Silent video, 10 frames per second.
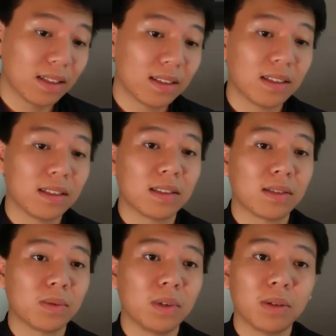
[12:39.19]
this
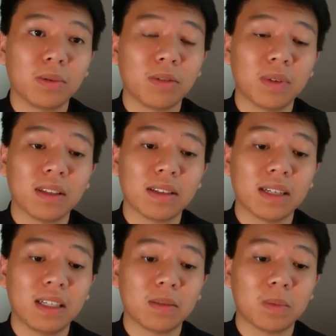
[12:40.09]
is what would have been the
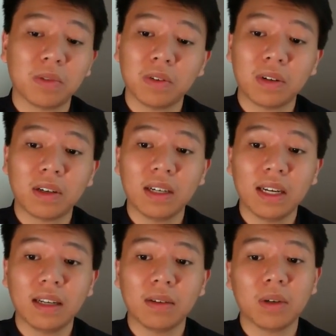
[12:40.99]
size before
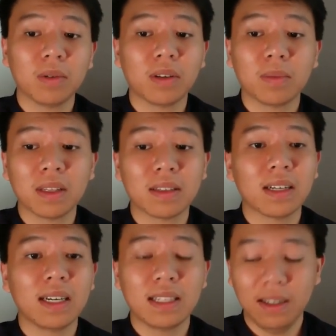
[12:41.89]
and what would have been the
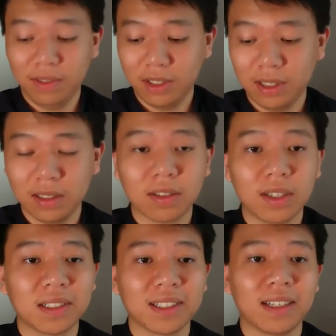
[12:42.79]
size after in
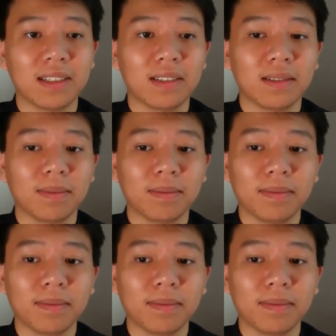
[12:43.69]
screenshots.